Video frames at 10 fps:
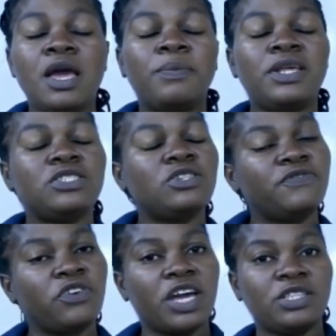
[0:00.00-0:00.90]
Please don't
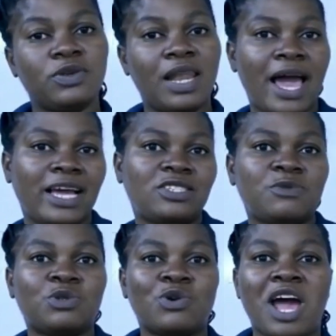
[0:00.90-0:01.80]
forget to like,
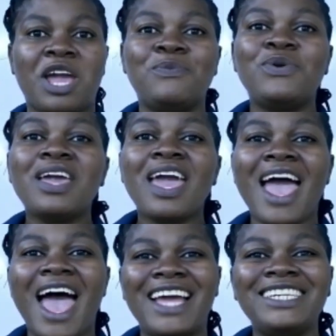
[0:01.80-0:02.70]
subscribe,
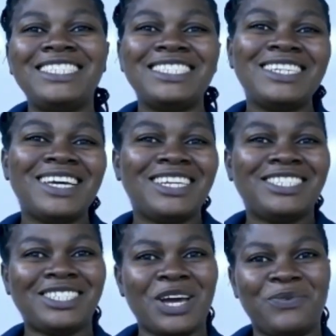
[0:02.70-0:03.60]
and
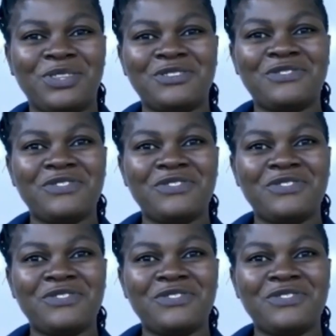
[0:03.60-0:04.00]
share with your